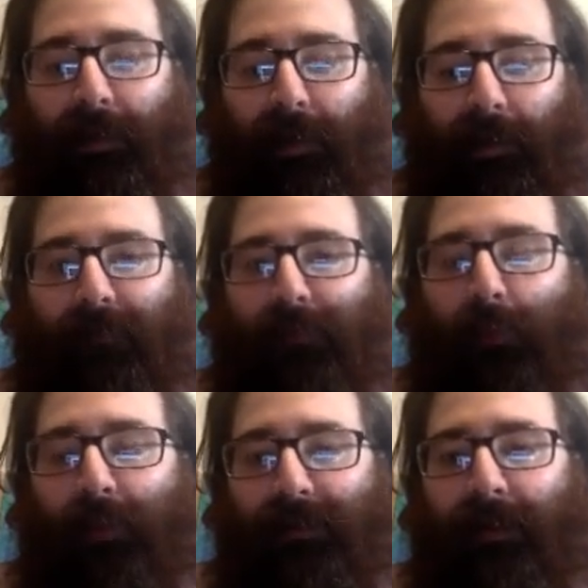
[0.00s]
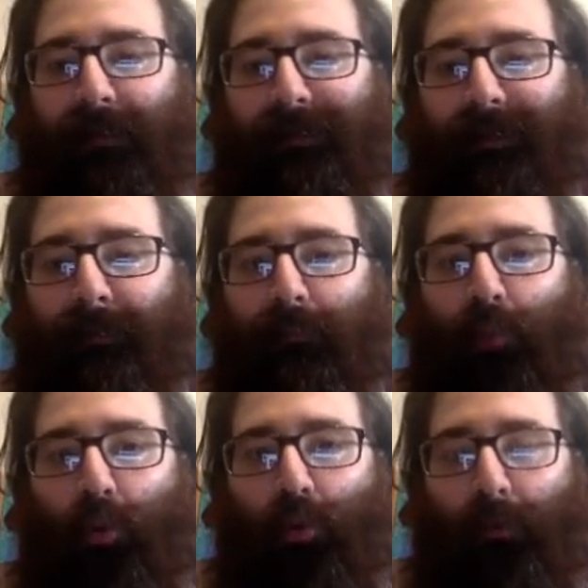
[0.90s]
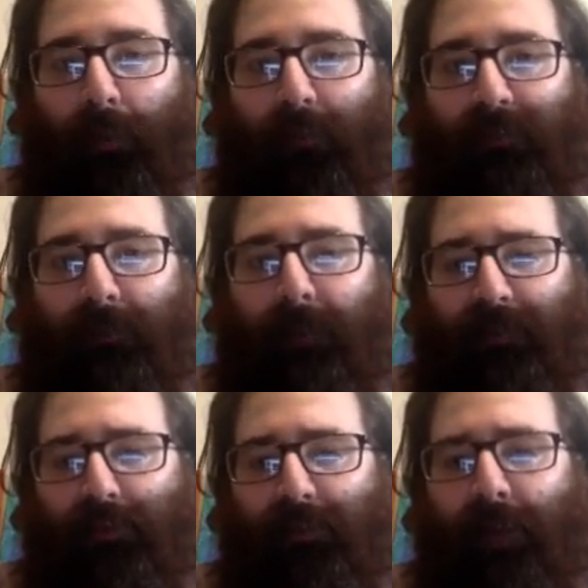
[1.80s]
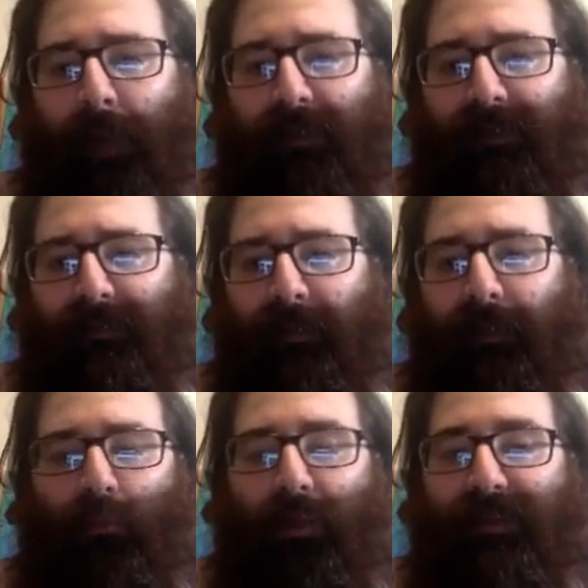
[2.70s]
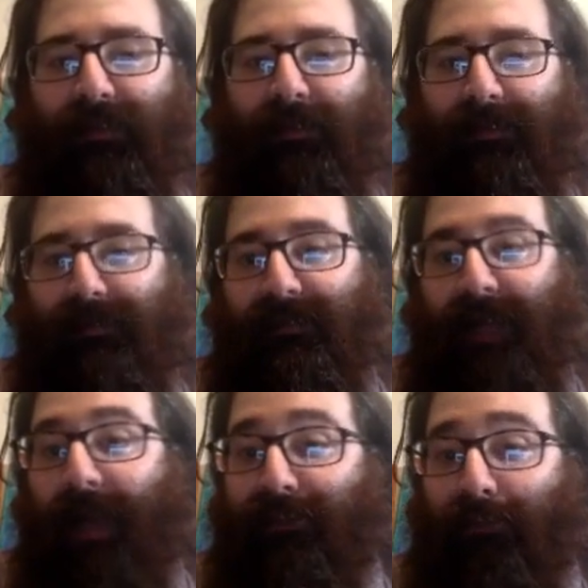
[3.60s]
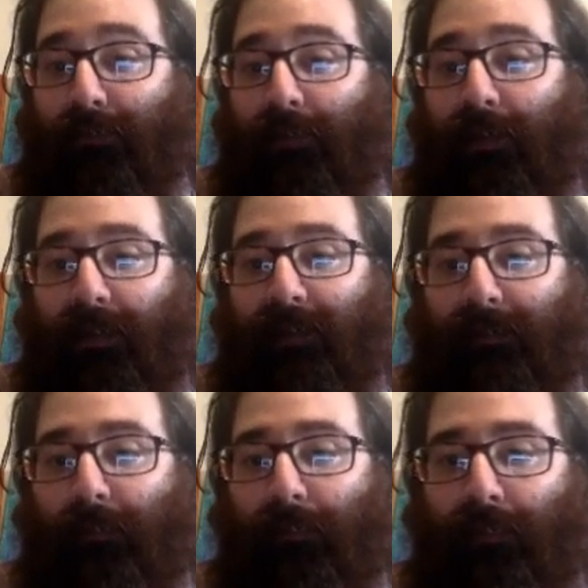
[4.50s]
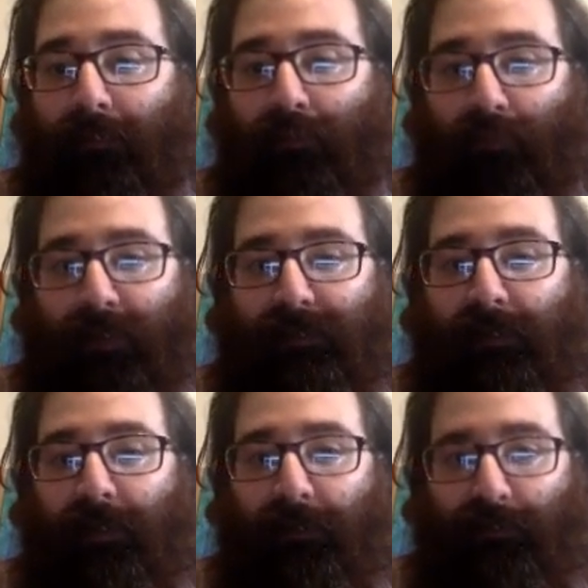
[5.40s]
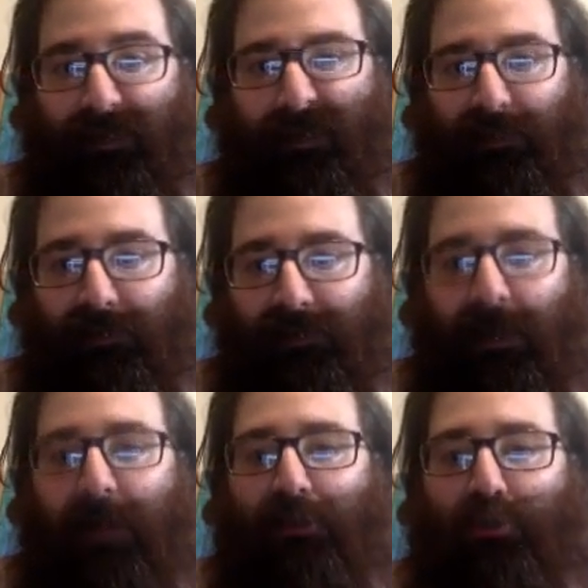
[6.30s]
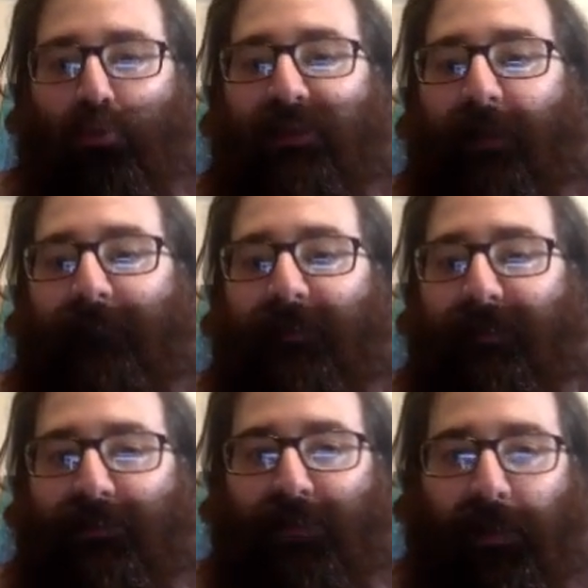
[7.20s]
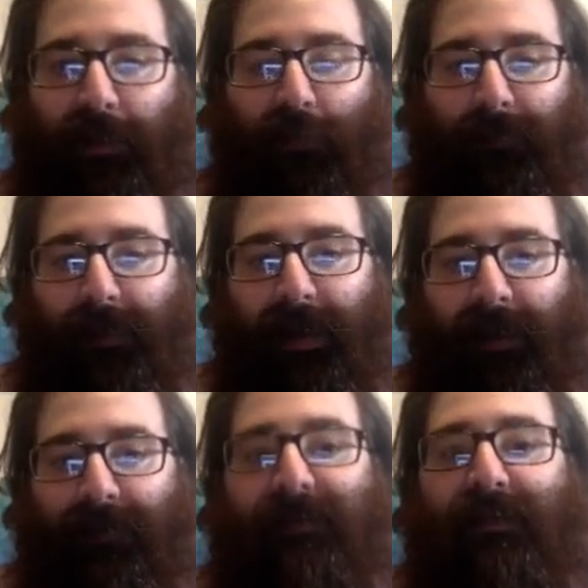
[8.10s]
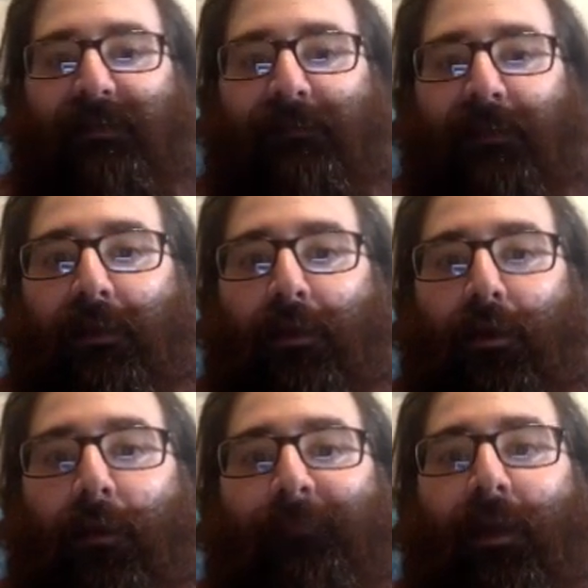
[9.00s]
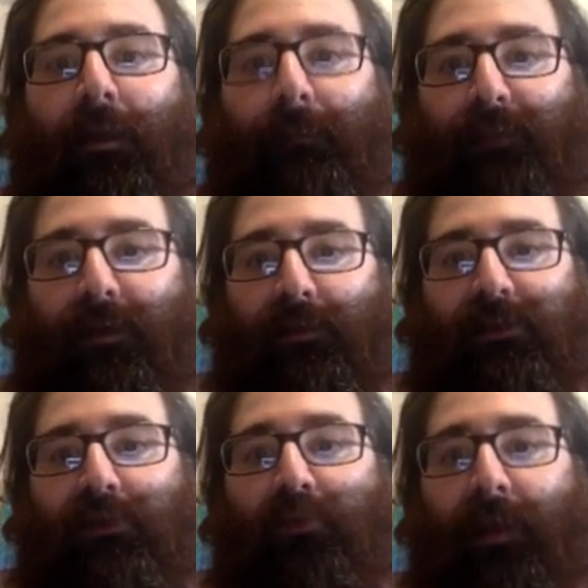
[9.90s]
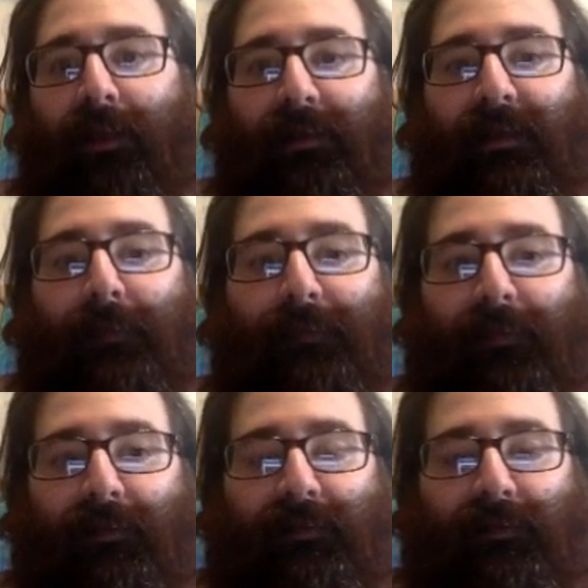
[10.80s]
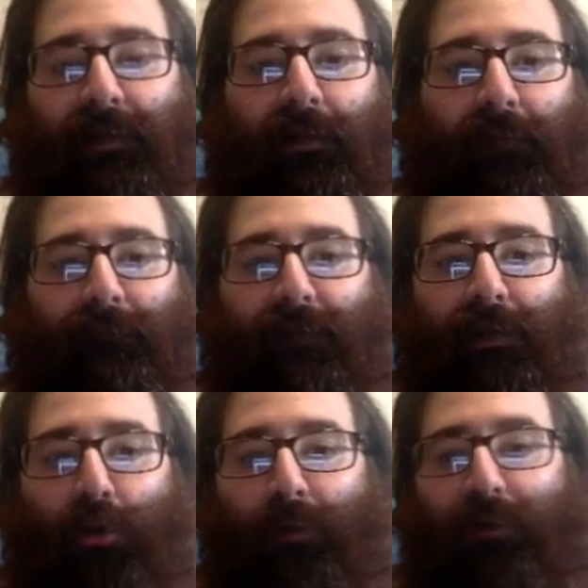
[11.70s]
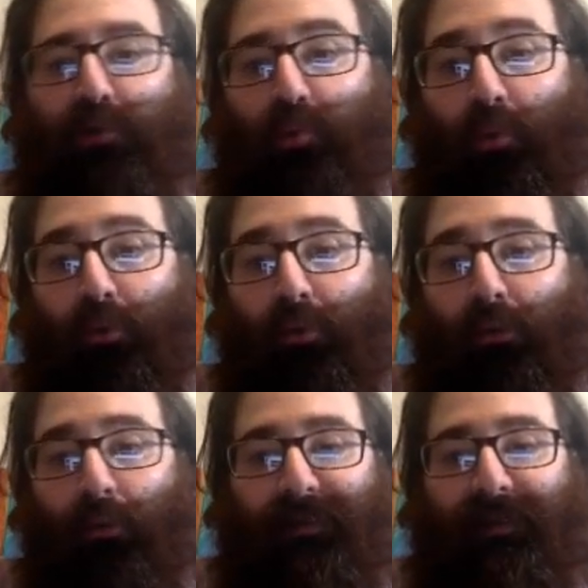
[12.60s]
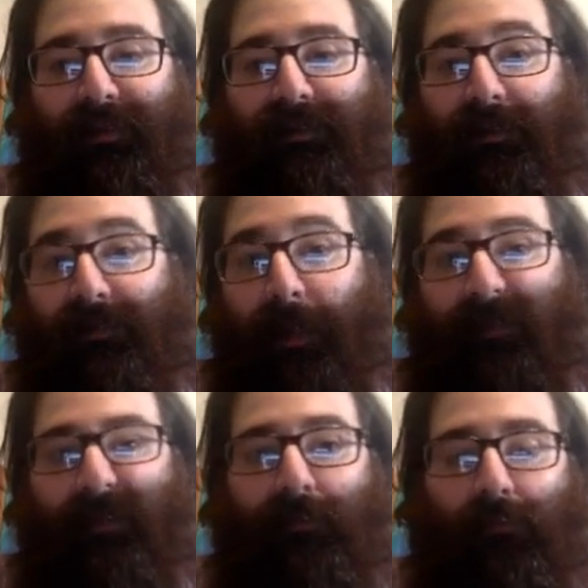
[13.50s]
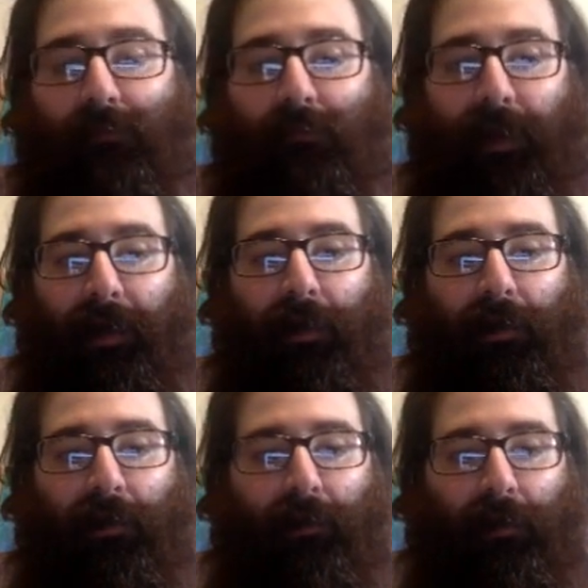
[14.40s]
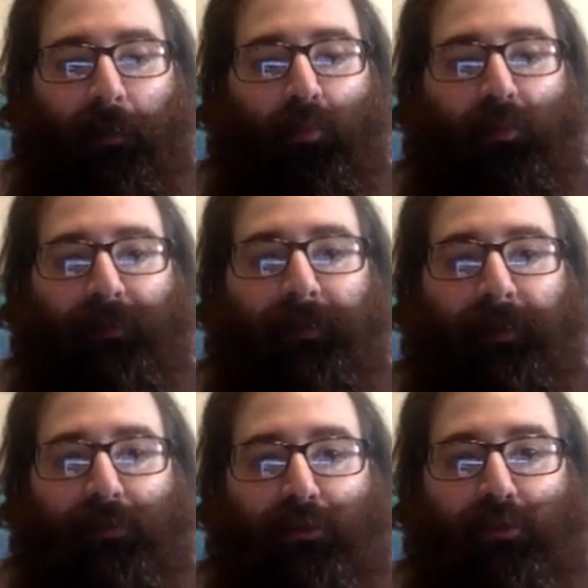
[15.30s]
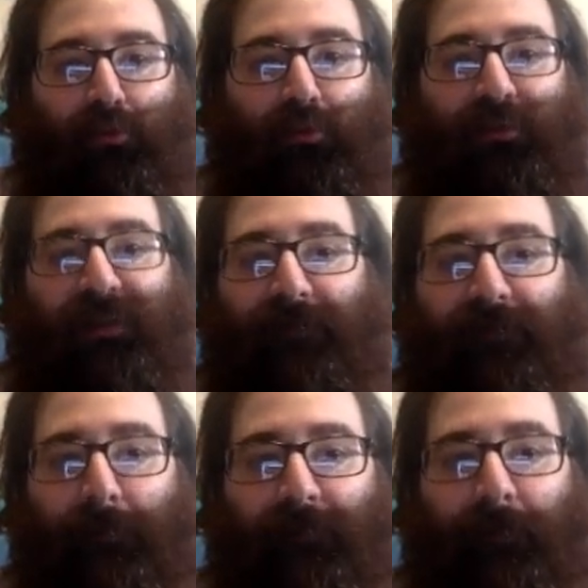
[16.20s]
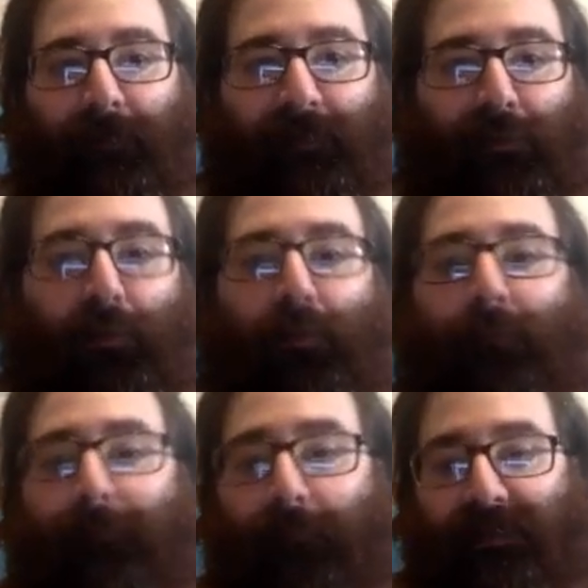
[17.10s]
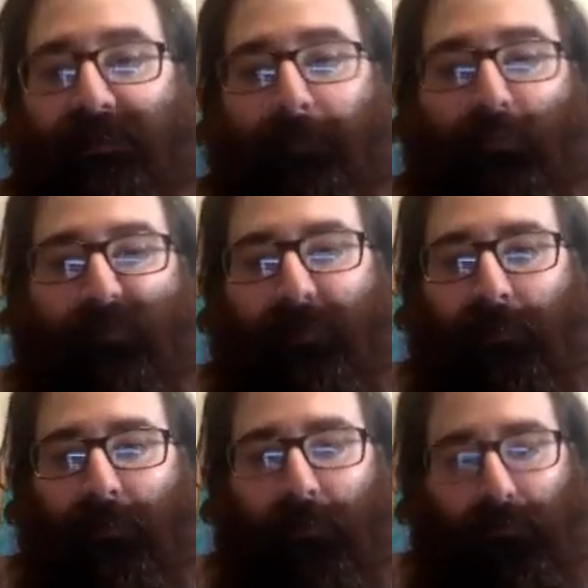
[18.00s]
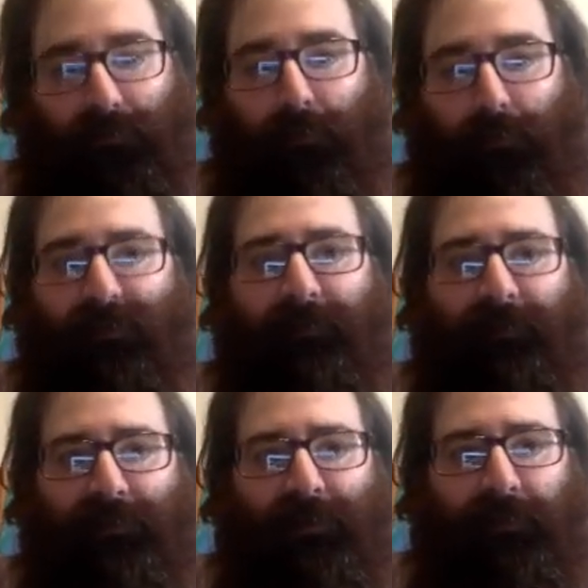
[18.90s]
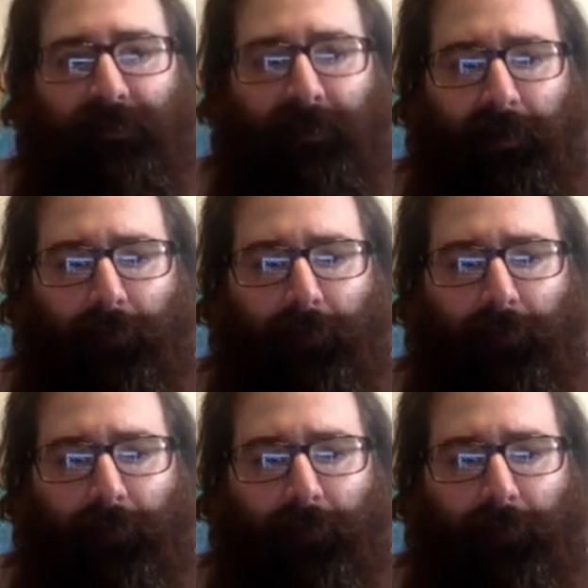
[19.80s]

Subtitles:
And I also want to talk a little bit more about some extra topics like resonance disaster and some other interesting conversations. So definitely check out the behind the scenes video. But just to try to keep this video a bit shorter, or at least an attempt to do that, I would like to save some of that material for a separate video. So definitely check that out.